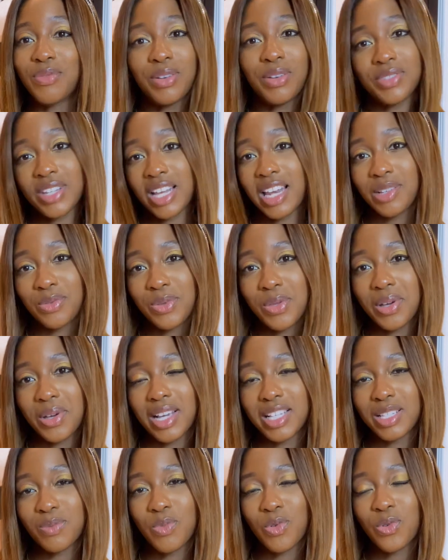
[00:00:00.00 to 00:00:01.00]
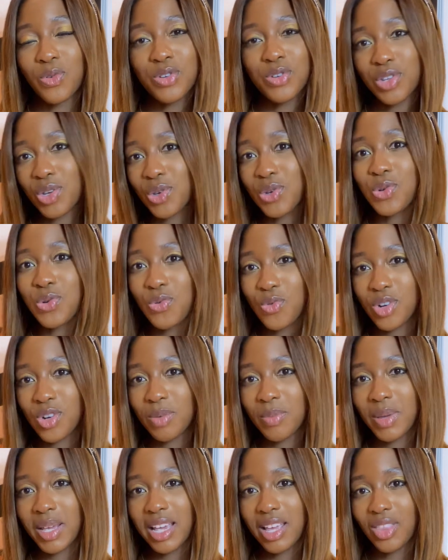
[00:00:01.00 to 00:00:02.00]
love to connect with you guys more. Do talk to
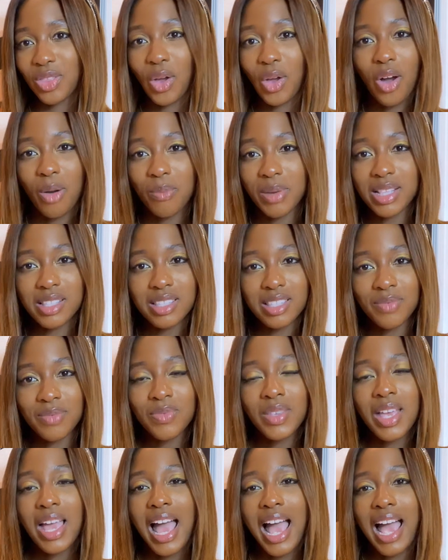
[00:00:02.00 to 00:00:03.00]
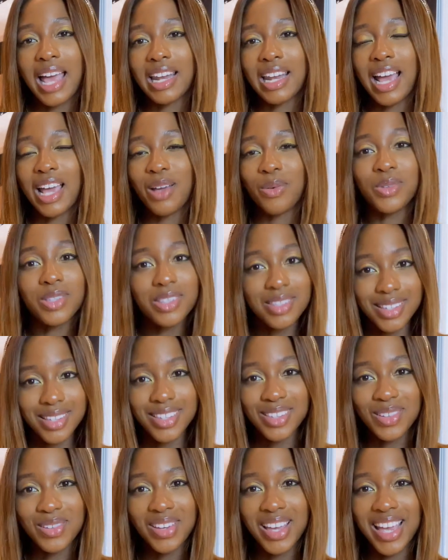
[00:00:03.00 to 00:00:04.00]
me in the comments, and I will see
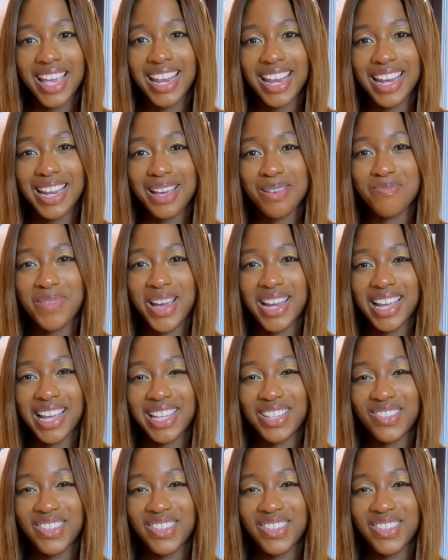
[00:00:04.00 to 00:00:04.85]
you in my next